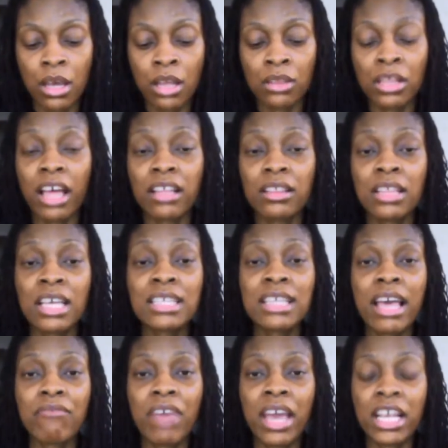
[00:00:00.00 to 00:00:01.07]
This
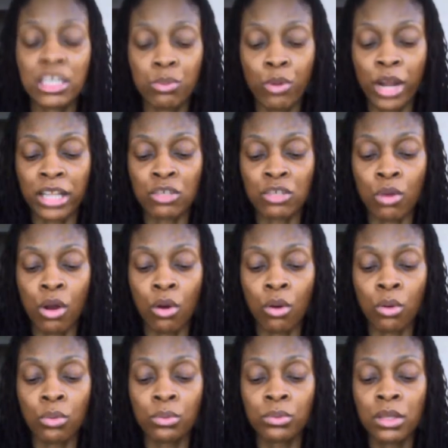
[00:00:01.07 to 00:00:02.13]
advanced practice
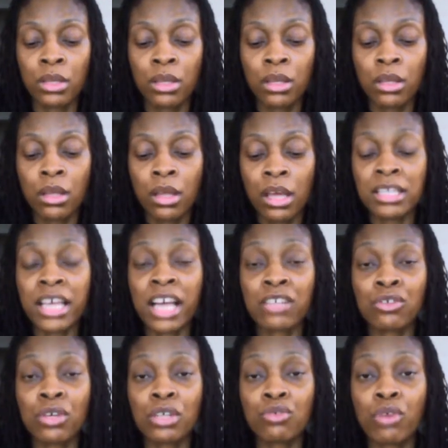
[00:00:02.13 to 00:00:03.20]
role is
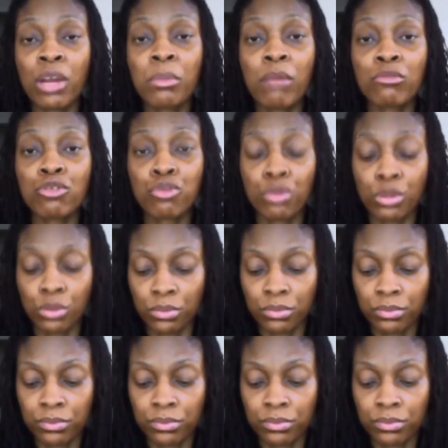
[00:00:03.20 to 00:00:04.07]
actually a dream come true.